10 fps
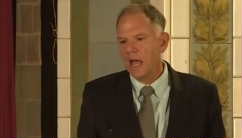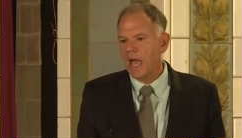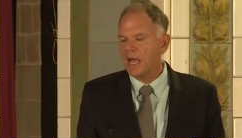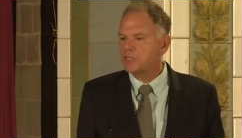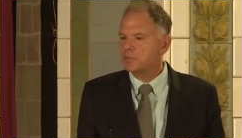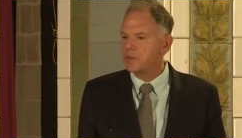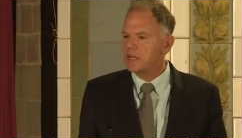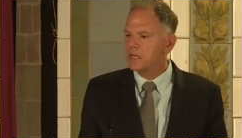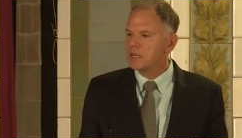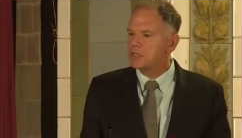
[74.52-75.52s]
has
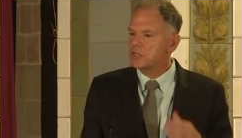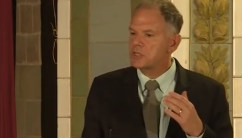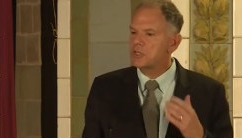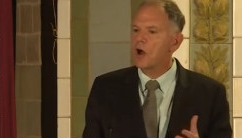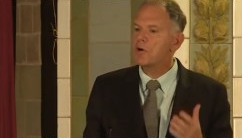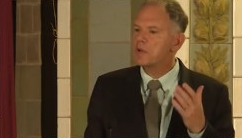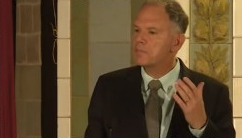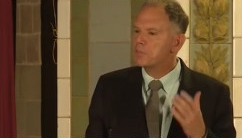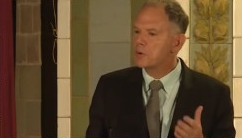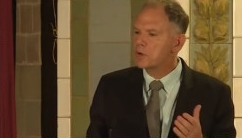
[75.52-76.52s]
been so
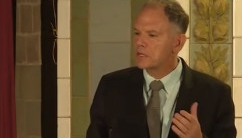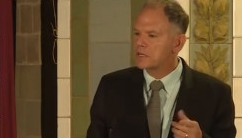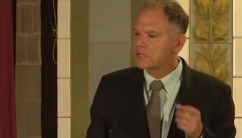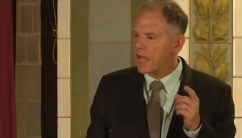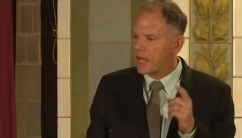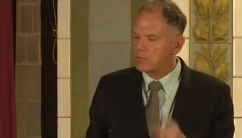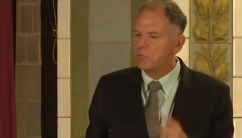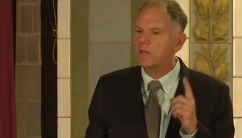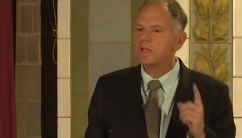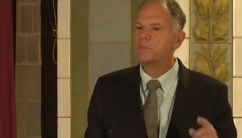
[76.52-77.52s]
important and
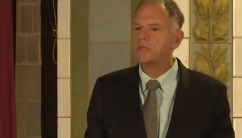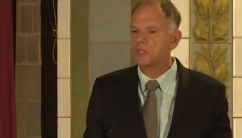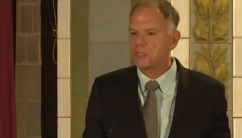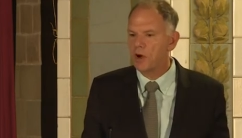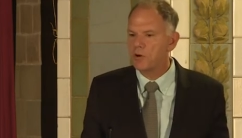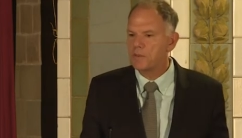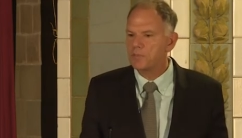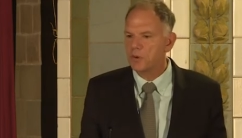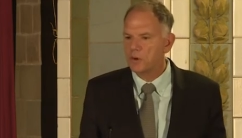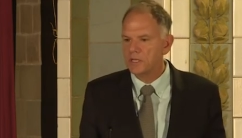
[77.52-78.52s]
will be so
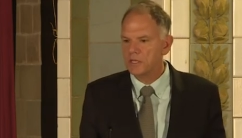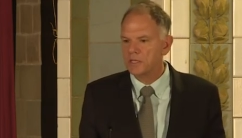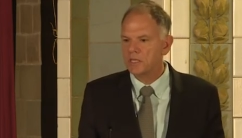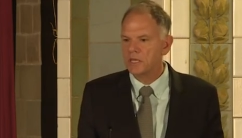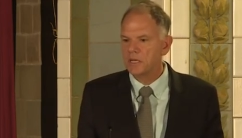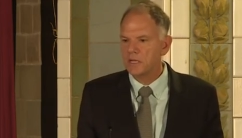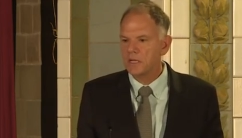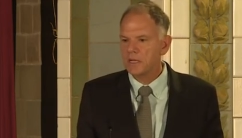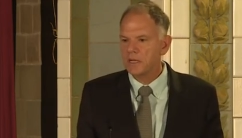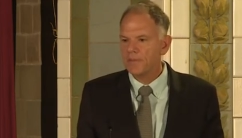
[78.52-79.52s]
important
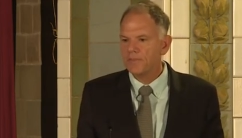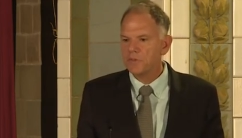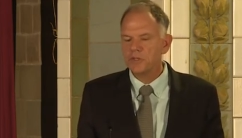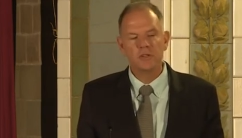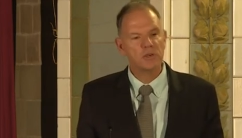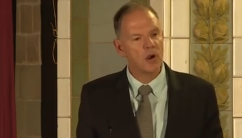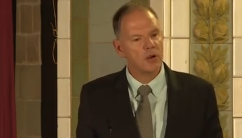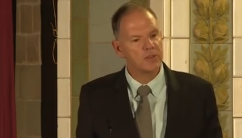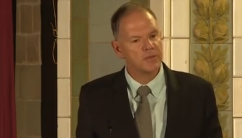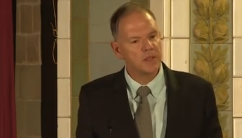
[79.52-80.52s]
to the
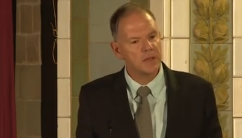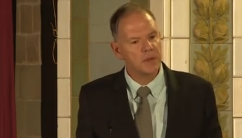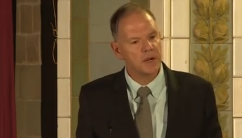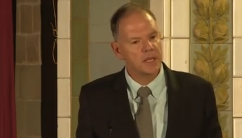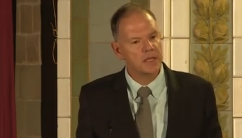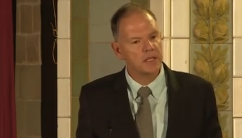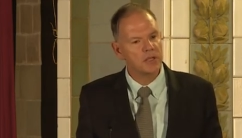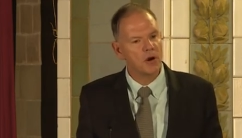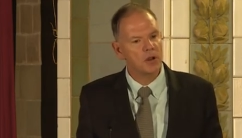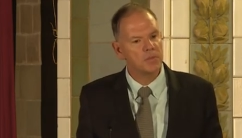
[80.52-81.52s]
growth of the American
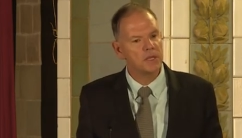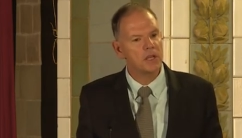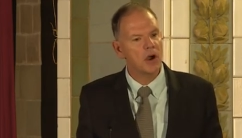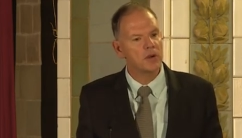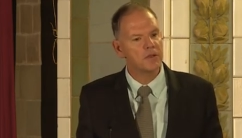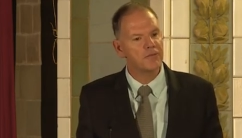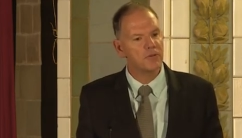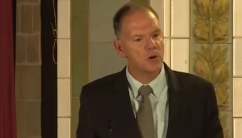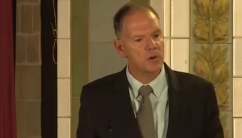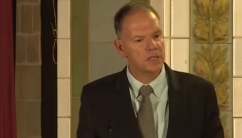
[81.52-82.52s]
economy going
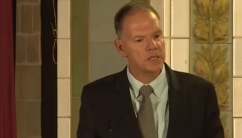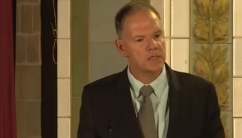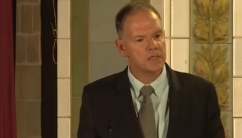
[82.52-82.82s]
forward.